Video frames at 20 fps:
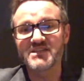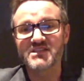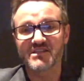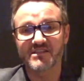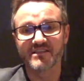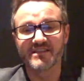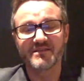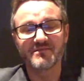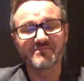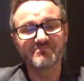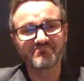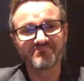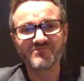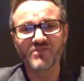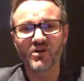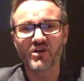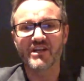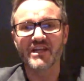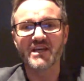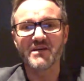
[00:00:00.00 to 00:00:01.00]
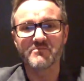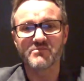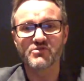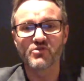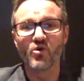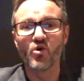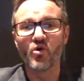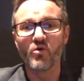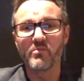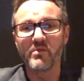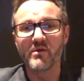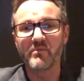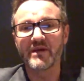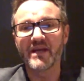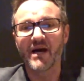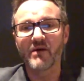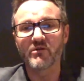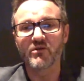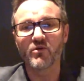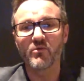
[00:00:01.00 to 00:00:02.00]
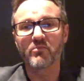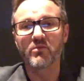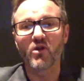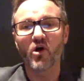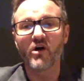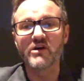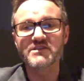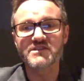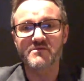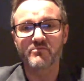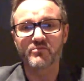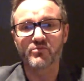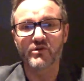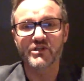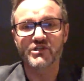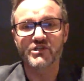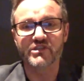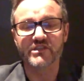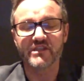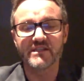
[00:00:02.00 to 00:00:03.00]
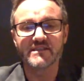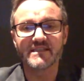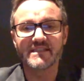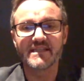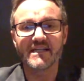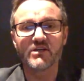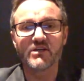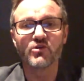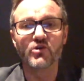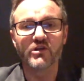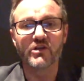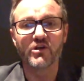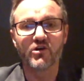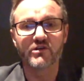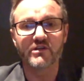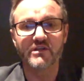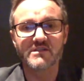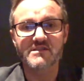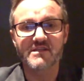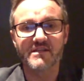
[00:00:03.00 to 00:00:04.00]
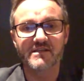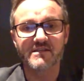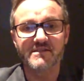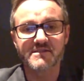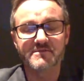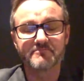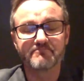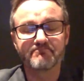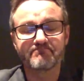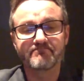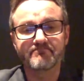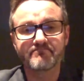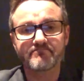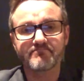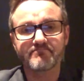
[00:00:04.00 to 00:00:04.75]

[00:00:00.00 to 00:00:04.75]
basically not only absorb, but be able to apply some pressure early on in his innings.